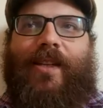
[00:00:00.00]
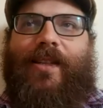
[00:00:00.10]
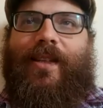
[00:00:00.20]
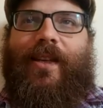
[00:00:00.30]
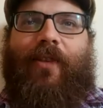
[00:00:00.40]
to
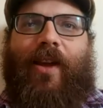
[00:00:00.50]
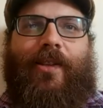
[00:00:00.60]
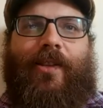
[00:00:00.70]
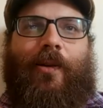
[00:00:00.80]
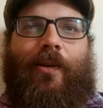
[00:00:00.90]
see if I
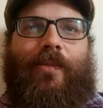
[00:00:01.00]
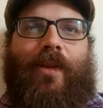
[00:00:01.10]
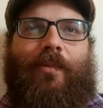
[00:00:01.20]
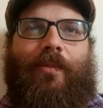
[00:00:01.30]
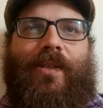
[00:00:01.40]
do. I'm
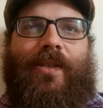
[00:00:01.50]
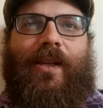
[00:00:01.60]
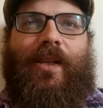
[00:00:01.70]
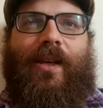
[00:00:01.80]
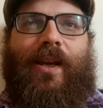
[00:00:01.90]
I'm
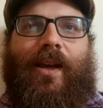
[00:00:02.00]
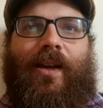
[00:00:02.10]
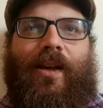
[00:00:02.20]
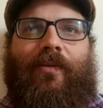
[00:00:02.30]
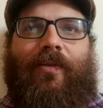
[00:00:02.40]
seeing
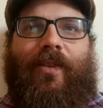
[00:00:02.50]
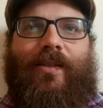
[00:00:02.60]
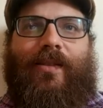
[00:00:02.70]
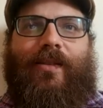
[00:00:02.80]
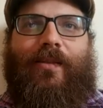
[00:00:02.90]
uh, if
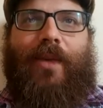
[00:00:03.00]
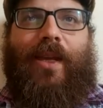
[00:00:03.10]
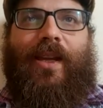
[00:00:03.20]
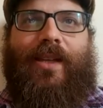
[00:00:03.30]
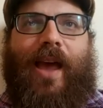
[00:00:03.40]
this
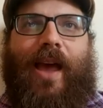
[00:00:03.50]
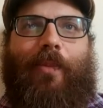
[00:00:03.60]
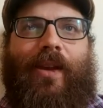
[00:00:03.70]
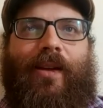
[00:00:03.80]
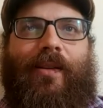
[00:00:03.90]
meeting is
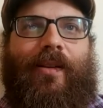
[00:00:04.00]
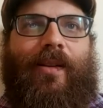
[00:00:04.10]
happening.